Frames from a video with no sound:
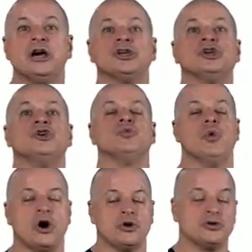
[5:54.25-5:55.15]
you
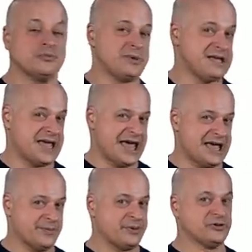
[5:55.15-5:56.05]
won't be
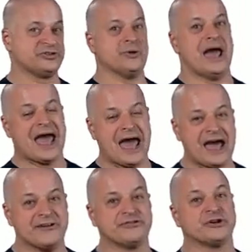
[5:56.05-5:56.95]
able to
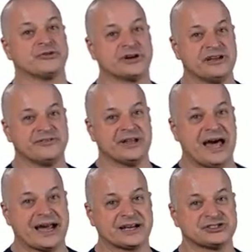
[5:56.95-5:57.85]
have the
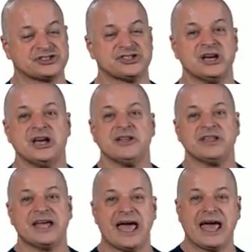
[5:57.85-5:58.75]
reflex.
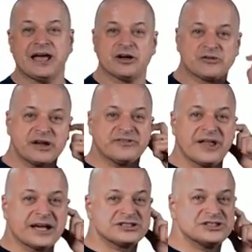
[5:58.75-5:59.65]
The ankle
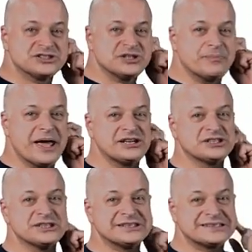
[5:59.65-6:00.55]
reflexes, the
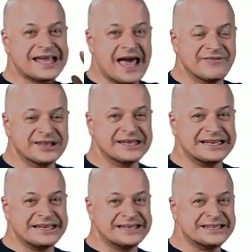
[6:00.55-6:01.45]
patient is having the
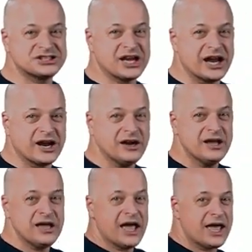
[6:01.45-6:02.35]
knee on a chair
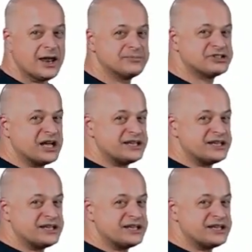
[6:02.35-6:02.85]
and upside